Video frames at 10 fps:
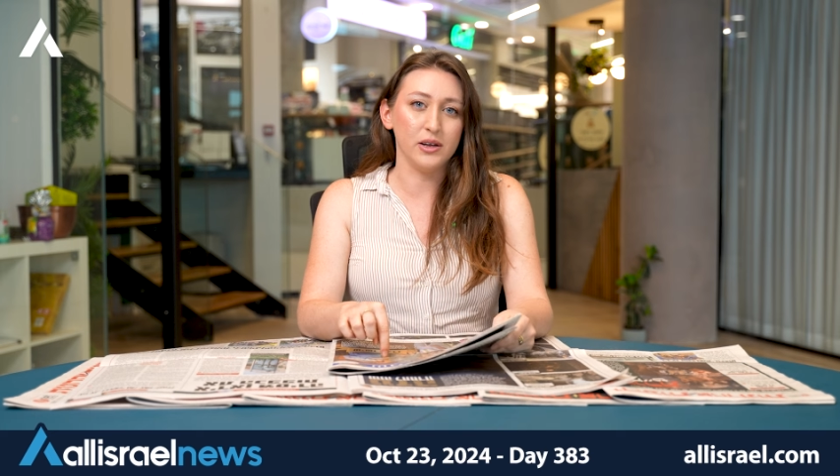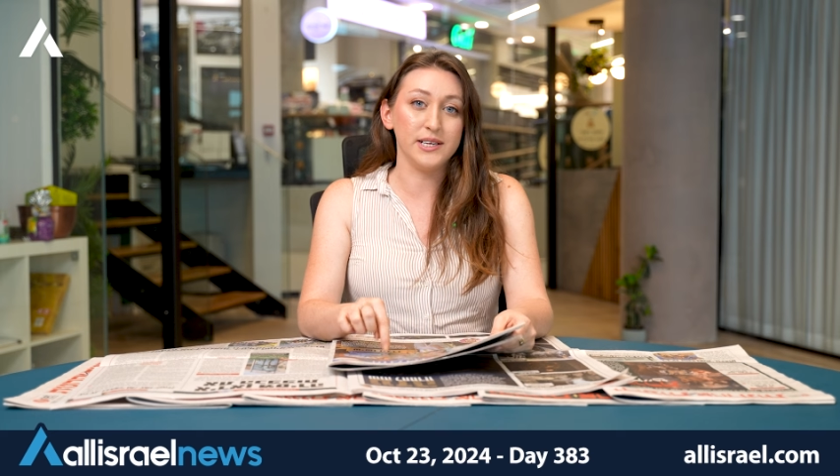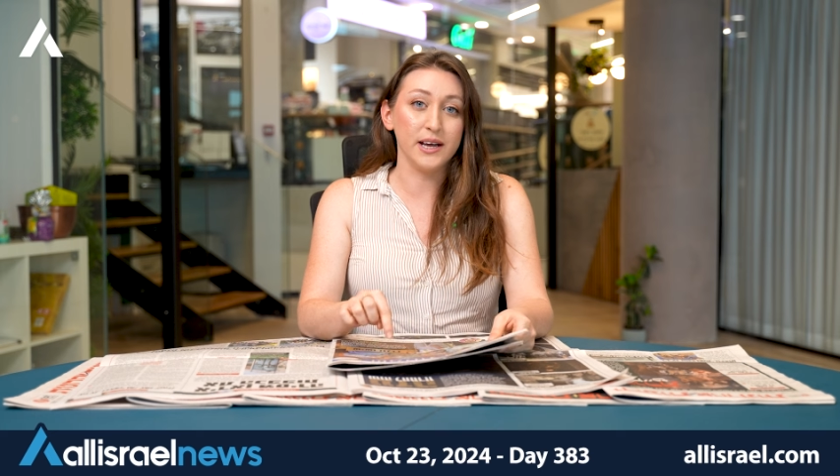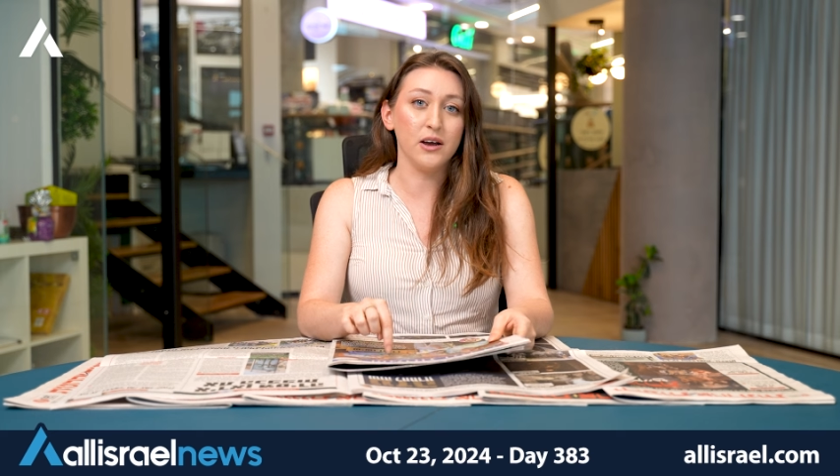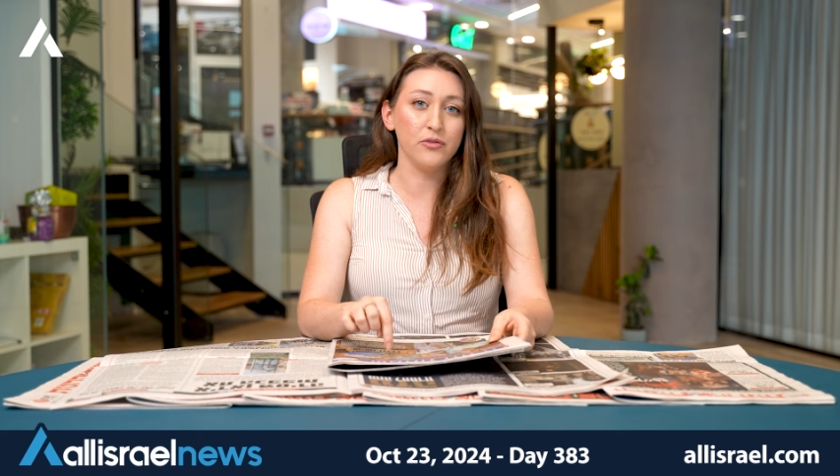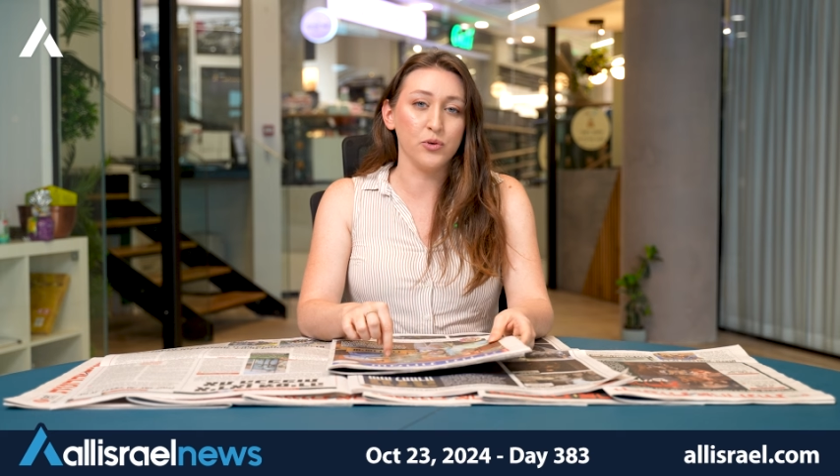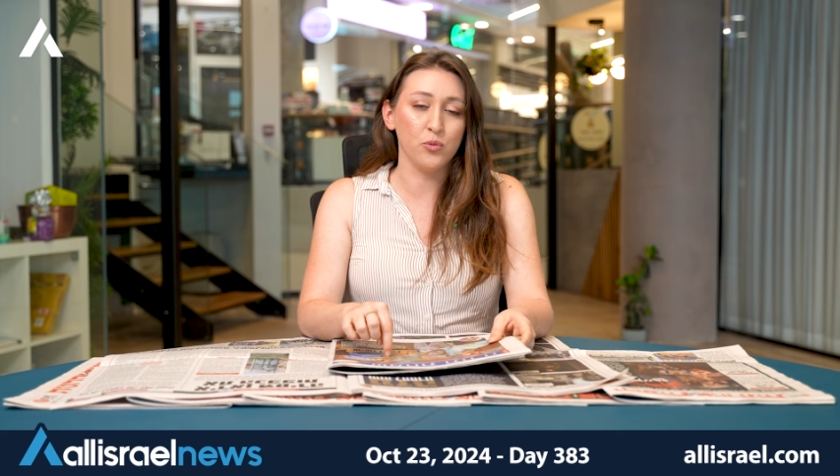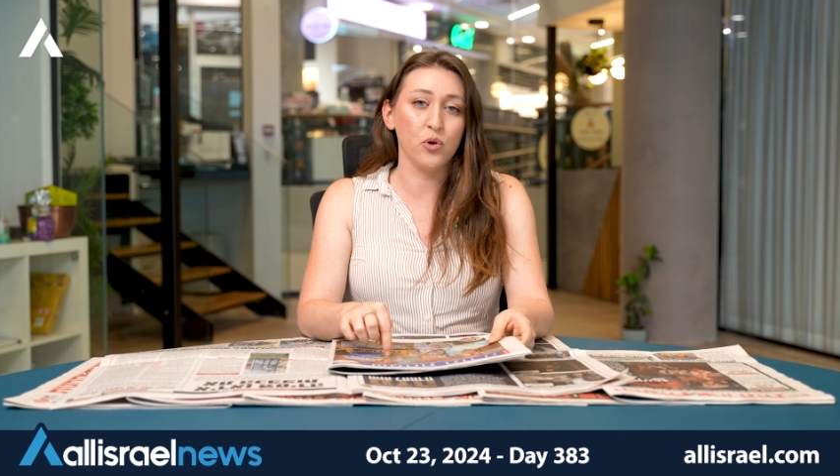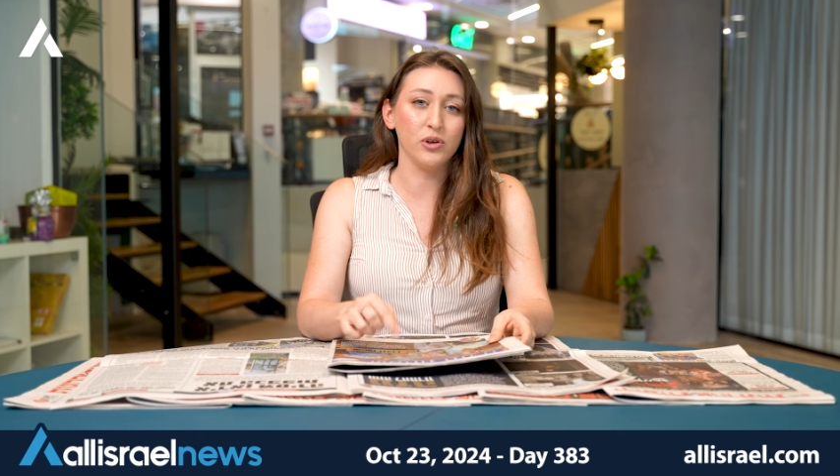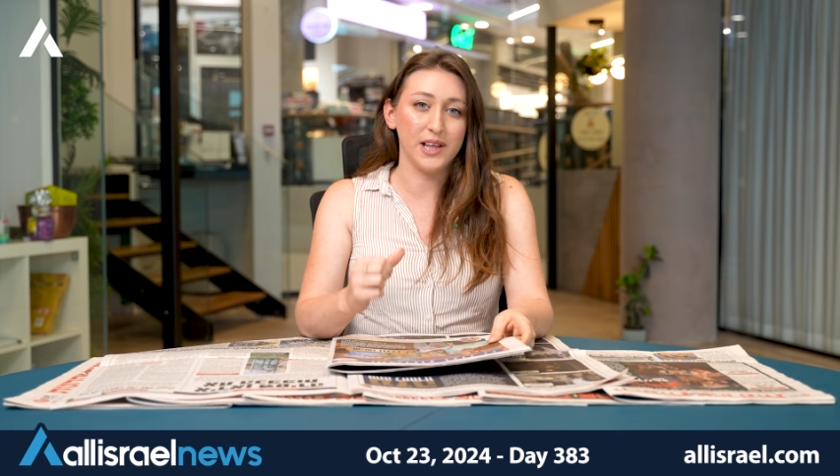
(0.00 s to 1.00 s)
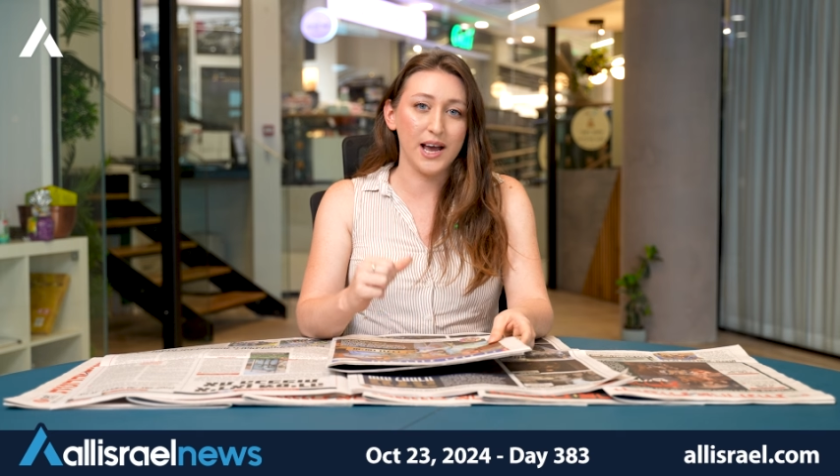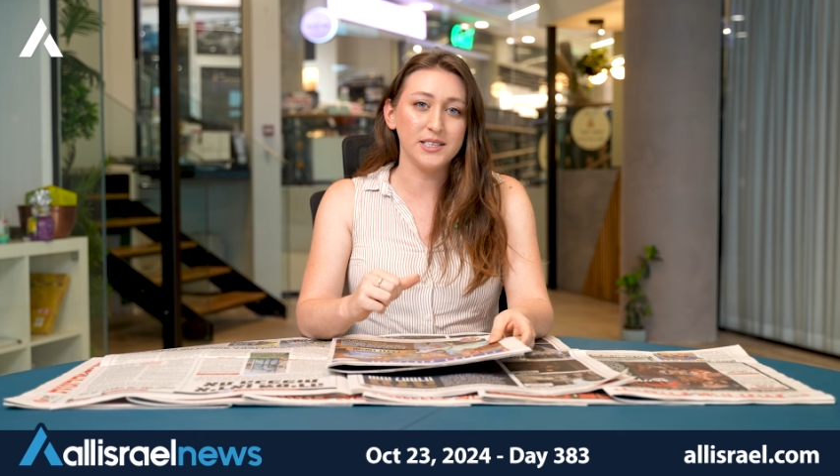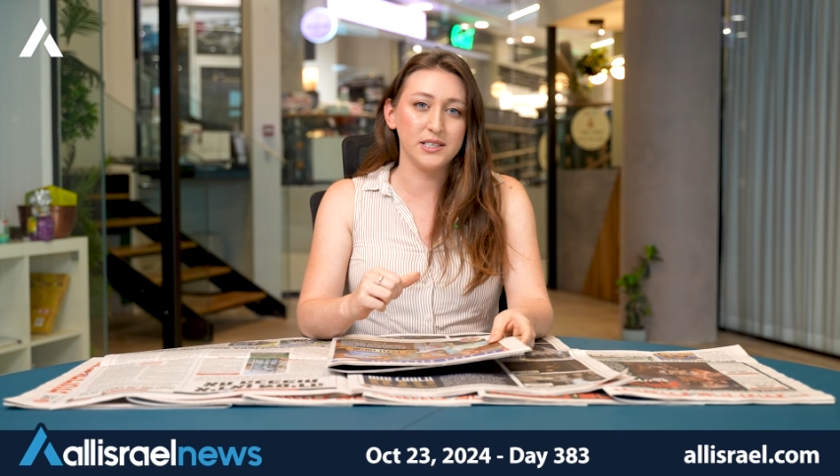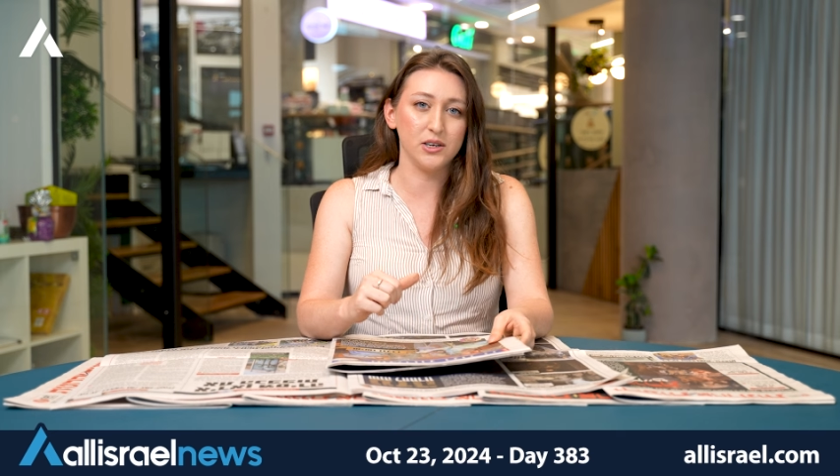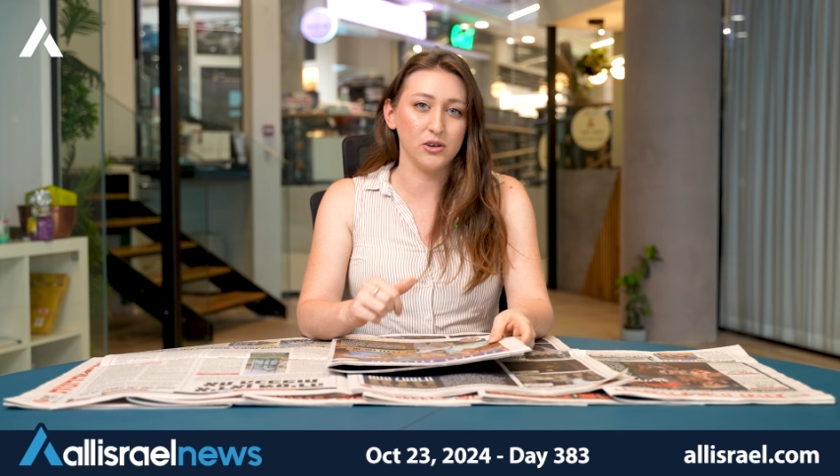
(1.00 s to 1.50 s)
day of the war
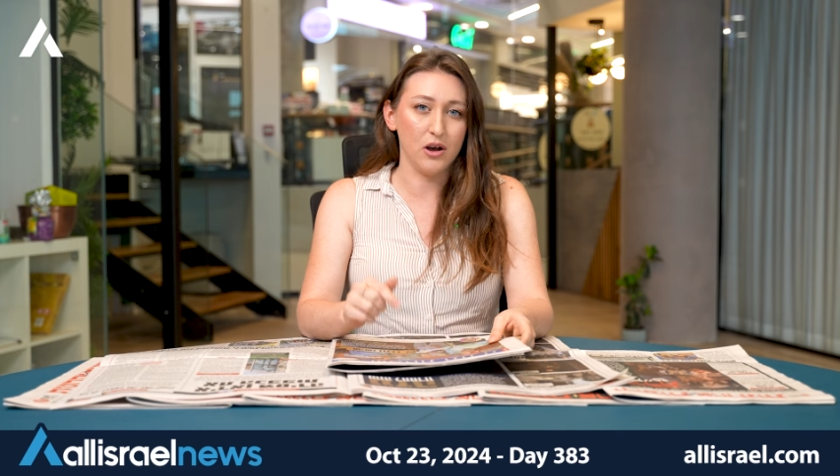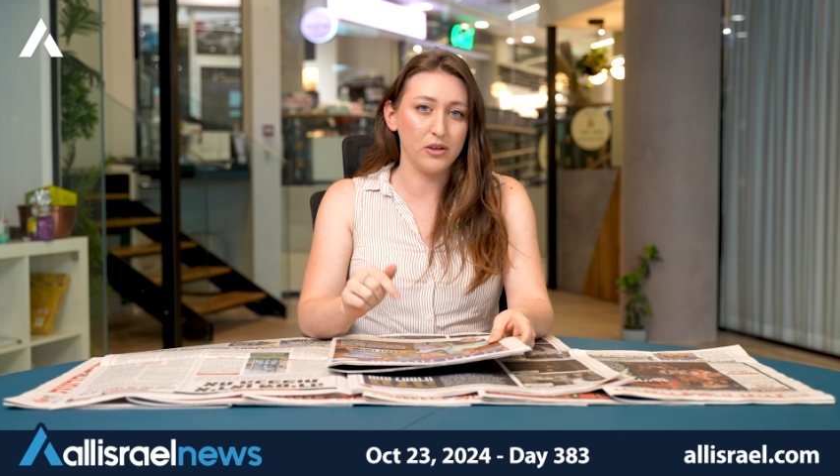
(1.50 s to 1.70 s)
last year,